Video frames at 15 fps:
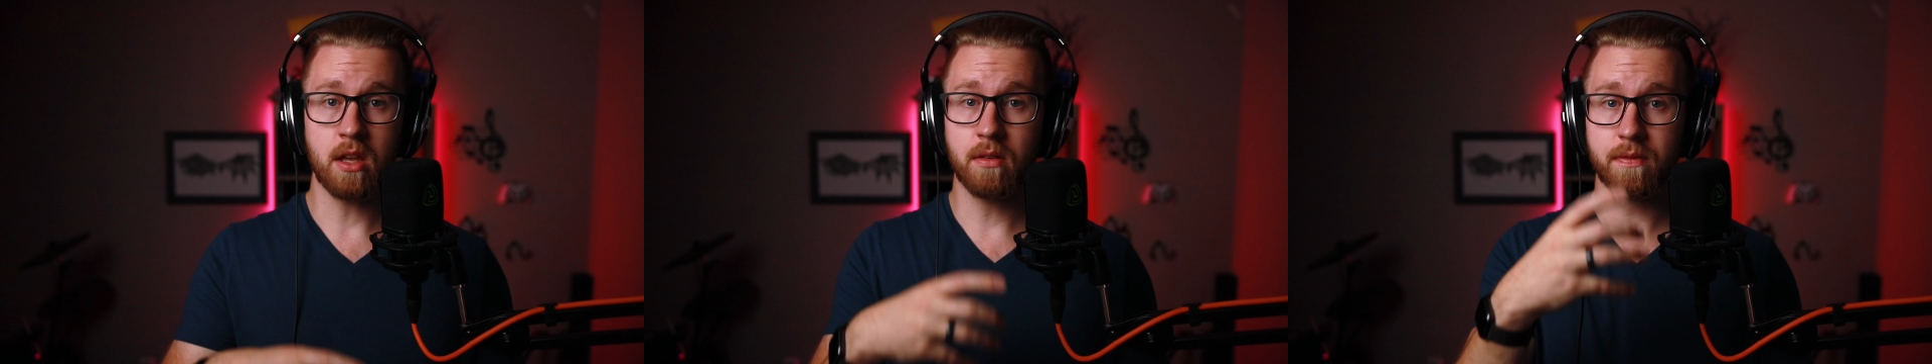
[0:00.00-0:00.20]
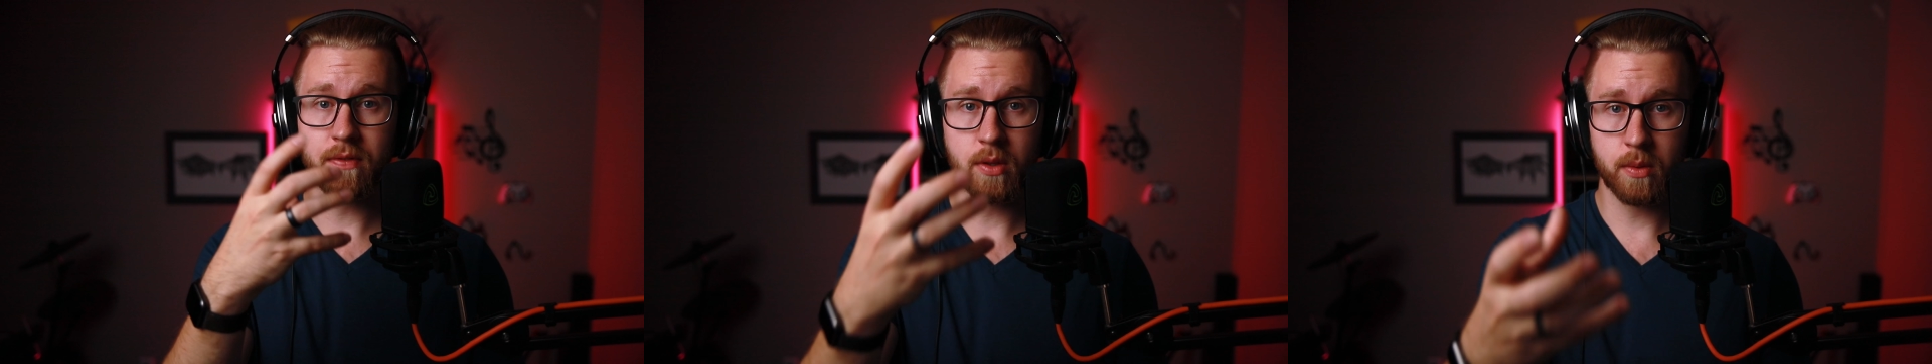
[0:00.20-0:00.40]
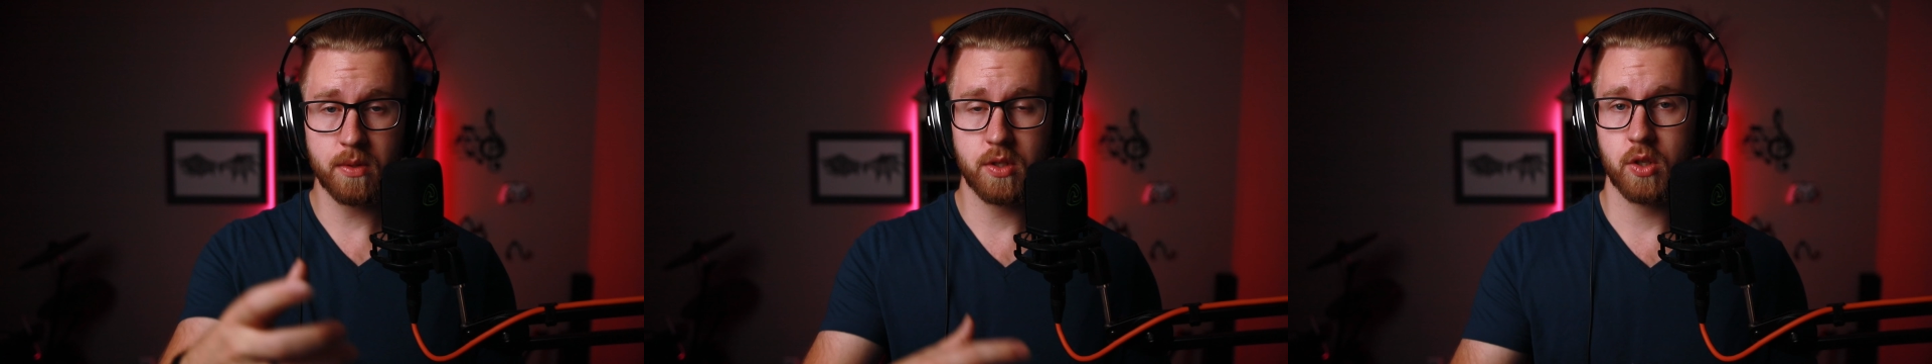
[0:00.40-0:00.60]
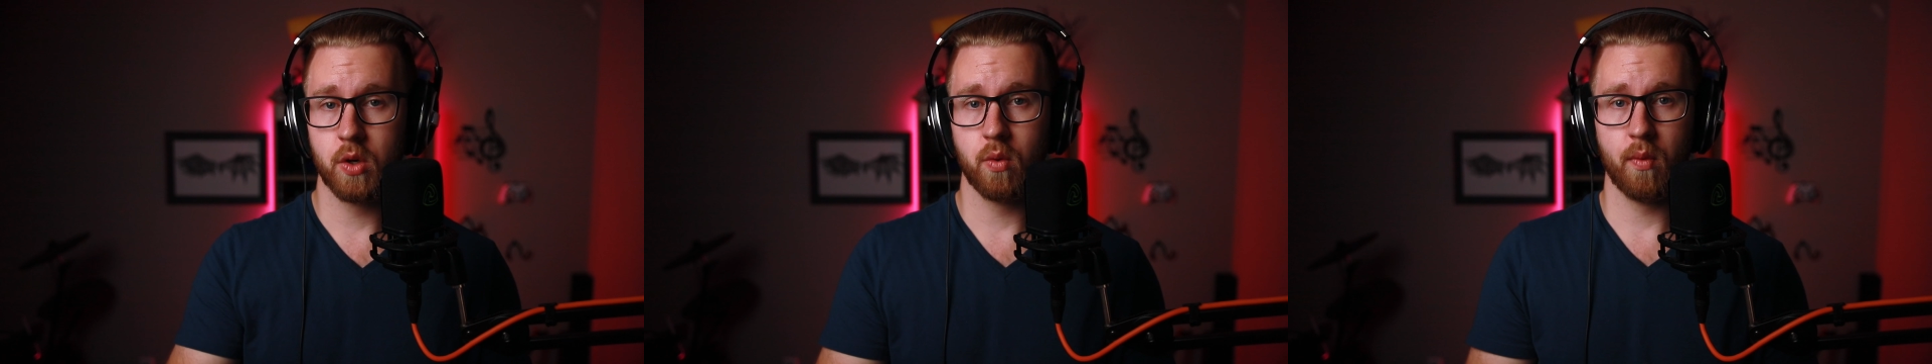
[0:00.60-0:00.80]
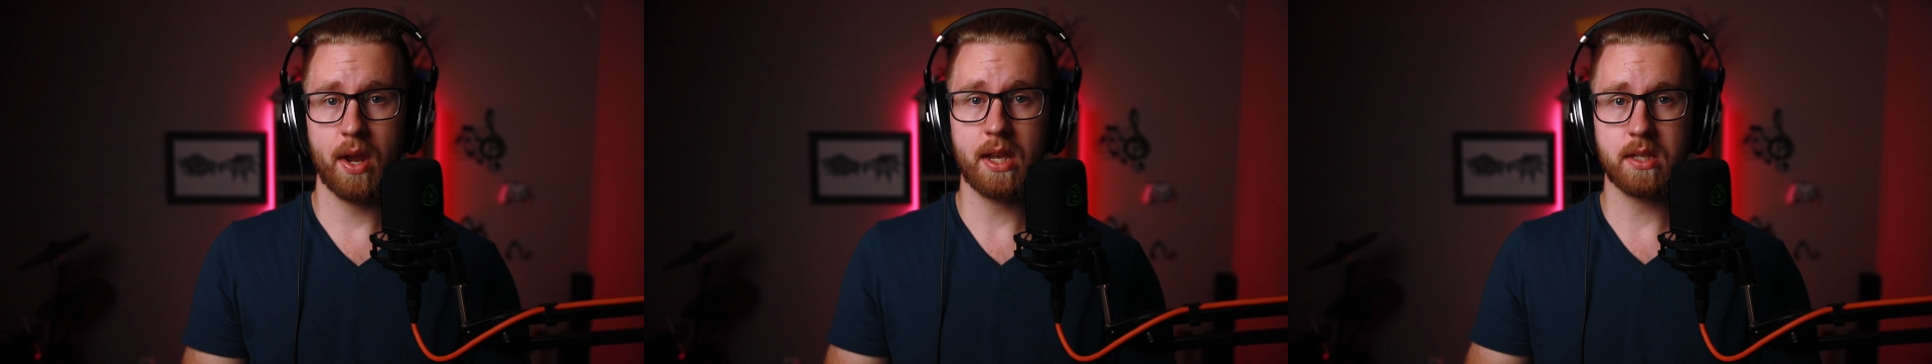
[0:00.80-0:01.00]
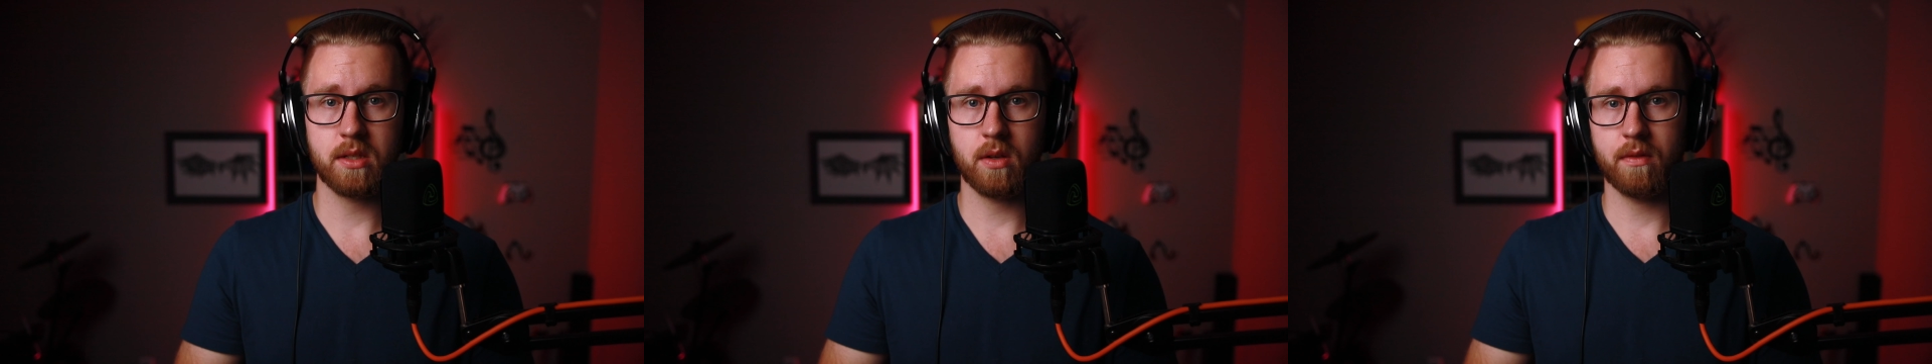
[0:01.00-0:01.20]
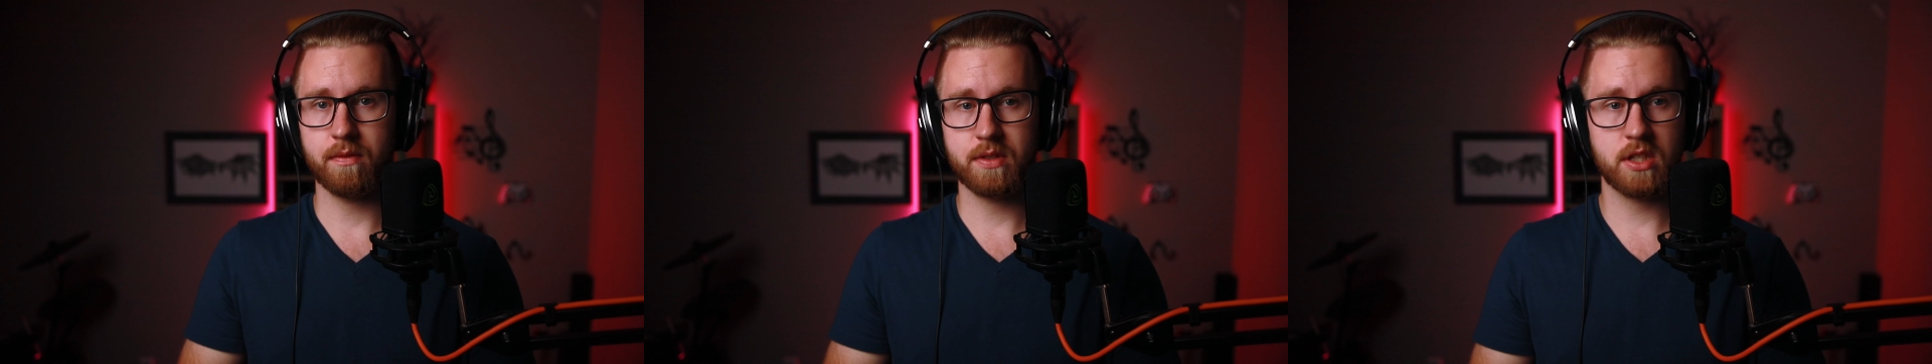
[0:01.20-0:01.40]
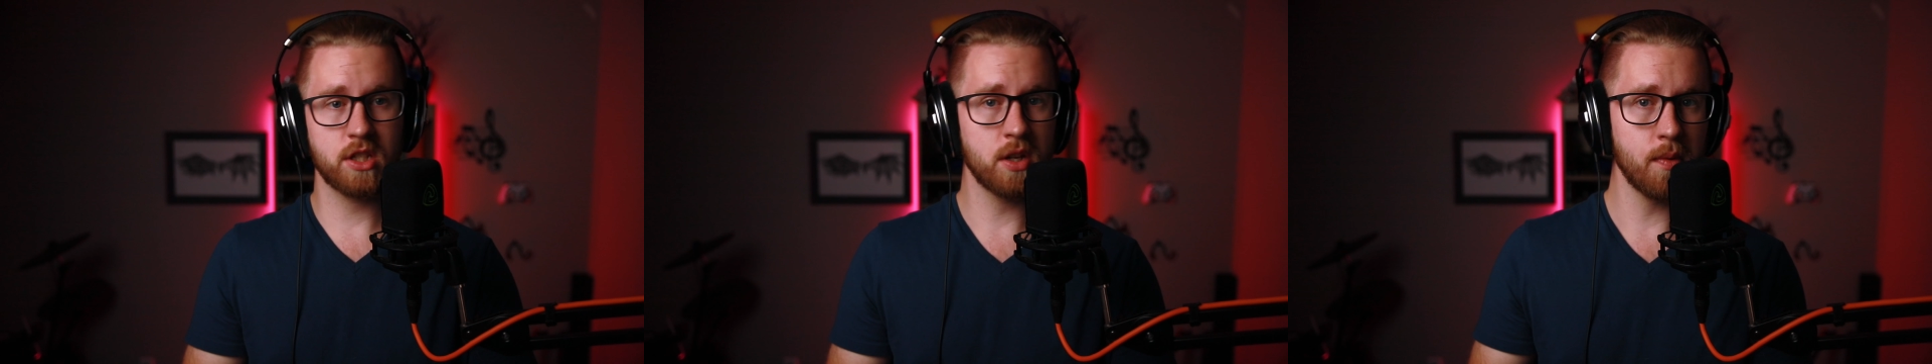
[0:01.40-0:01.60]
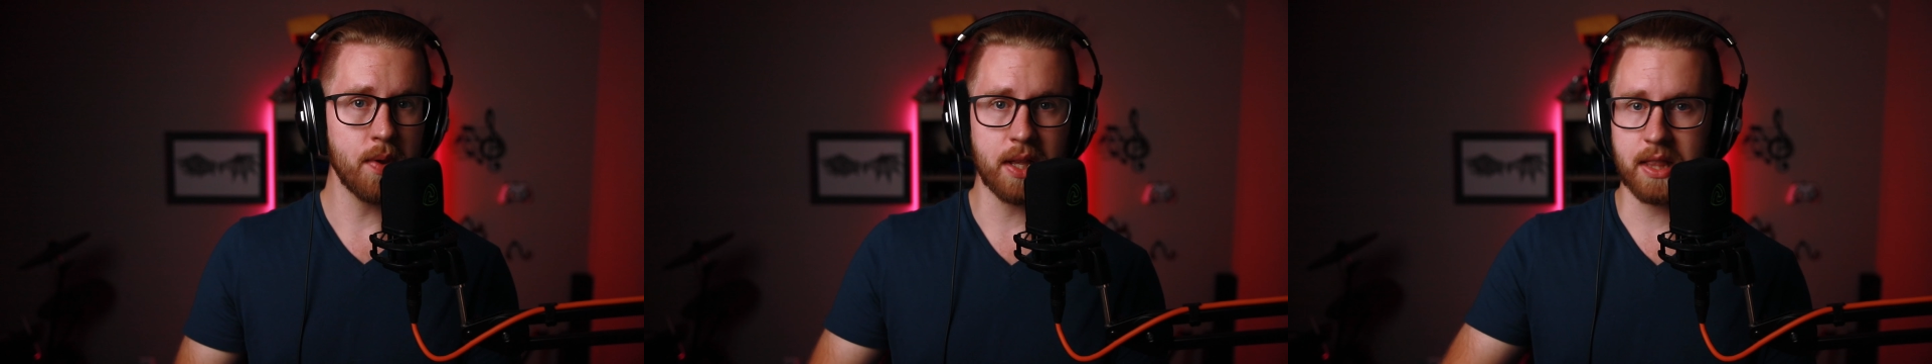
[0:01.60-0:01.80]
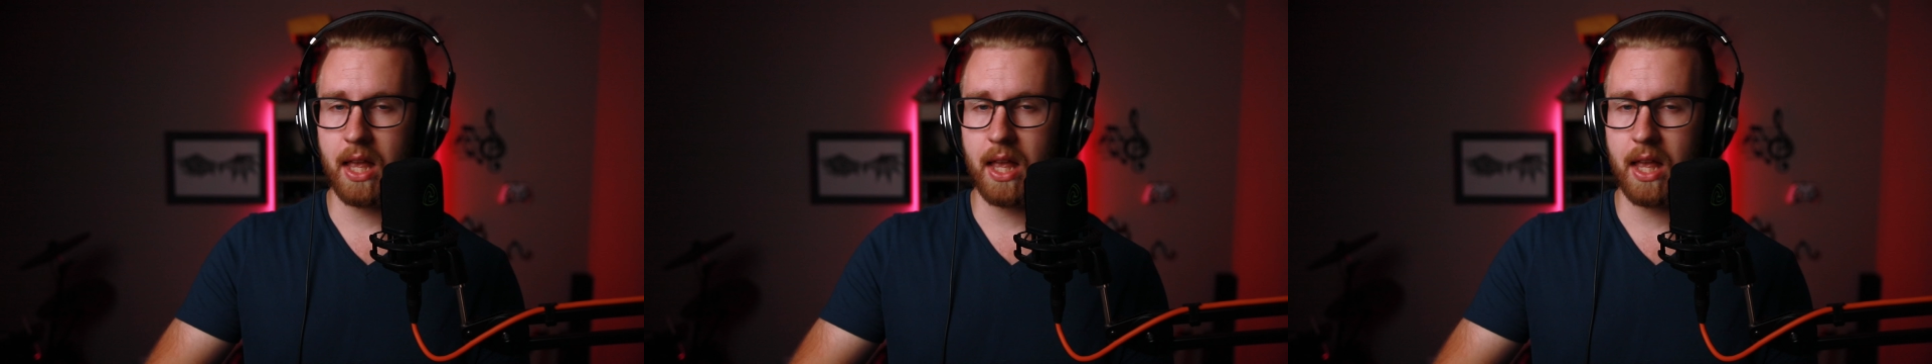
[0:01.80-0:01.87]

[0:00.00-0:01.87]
influence your race of steering